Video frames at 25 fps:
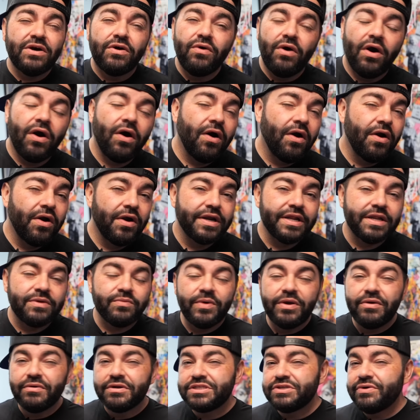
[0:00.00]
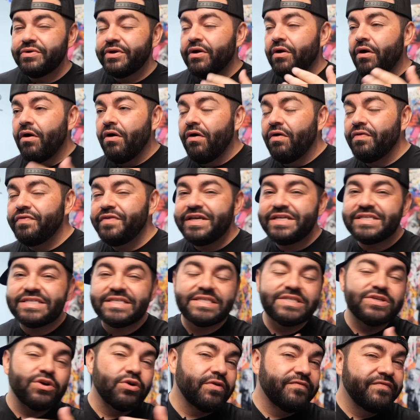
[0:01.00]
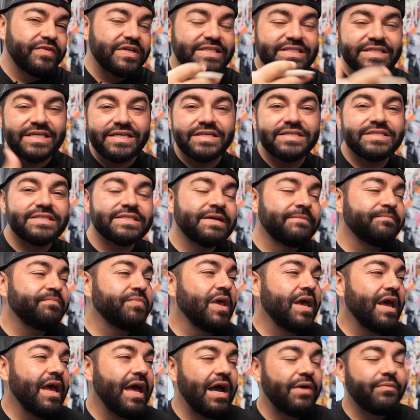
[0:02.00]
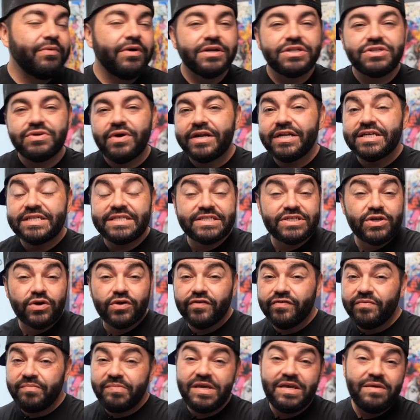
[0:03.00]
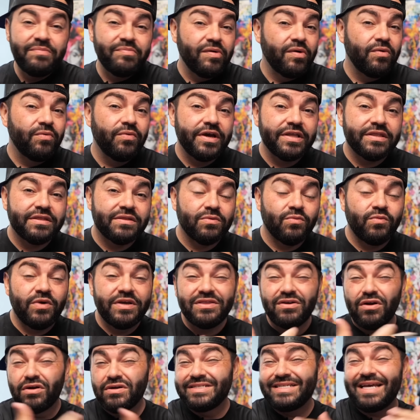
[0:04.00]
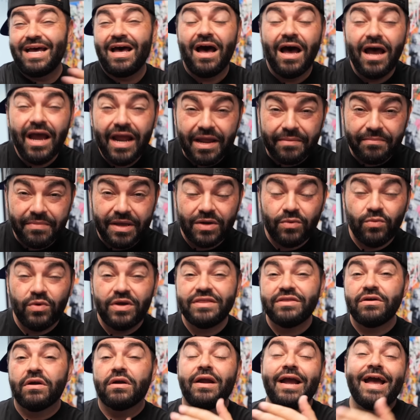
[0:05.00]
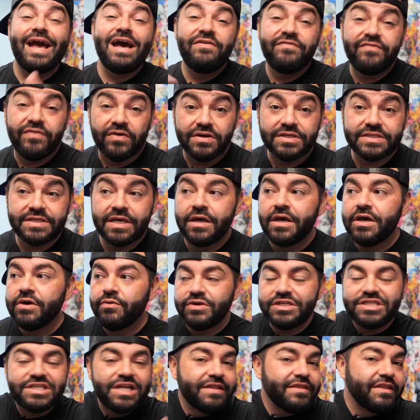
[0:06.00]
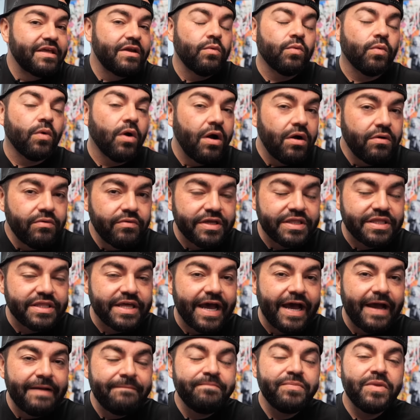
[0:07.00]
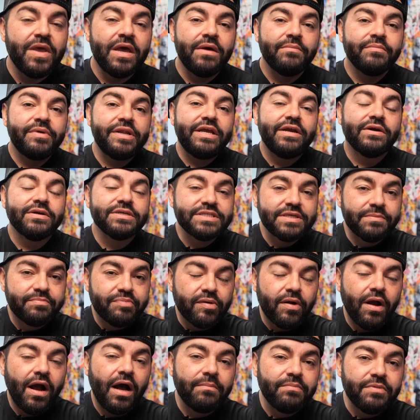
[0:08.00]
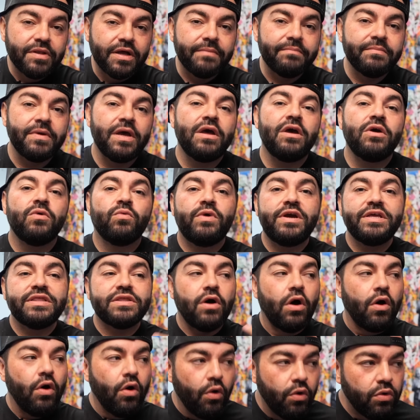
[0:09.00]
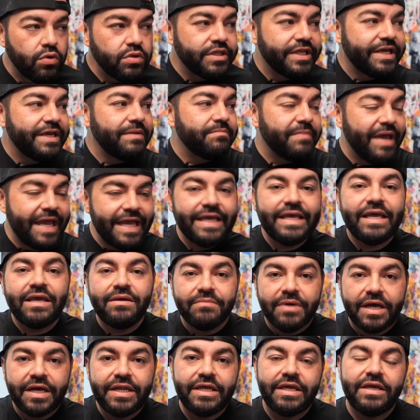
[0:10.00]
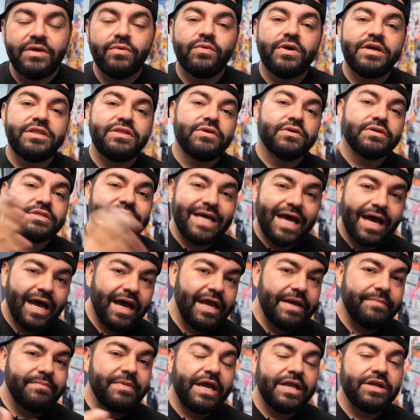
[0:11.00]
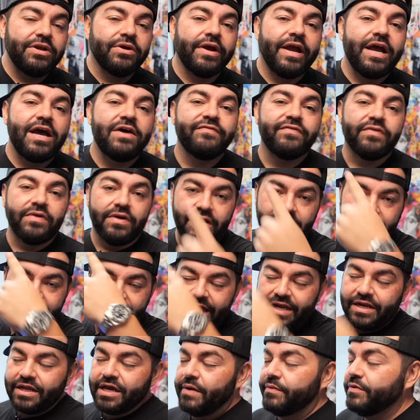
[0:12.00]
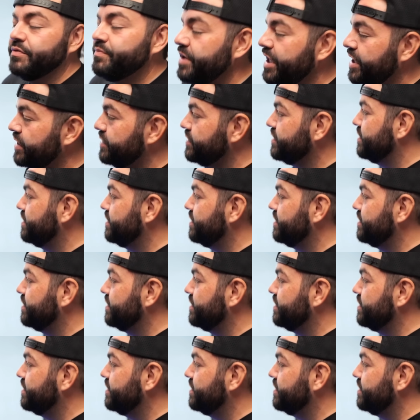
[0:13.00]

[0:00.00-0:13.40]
hard, and we were doing all these services, and we were trying to serve people with our time and with our effort, which nothing wrong with that. But here's the problem with only making money with your time and your effort. Again, come with me here to the